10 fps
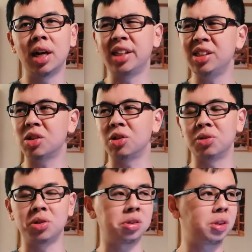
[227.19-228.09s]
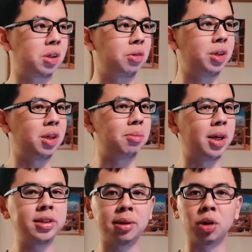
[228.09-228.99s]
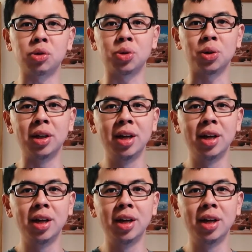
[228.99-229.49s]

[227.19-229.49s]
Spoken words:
I think it's called social security in Malaysia, I'm not too sure.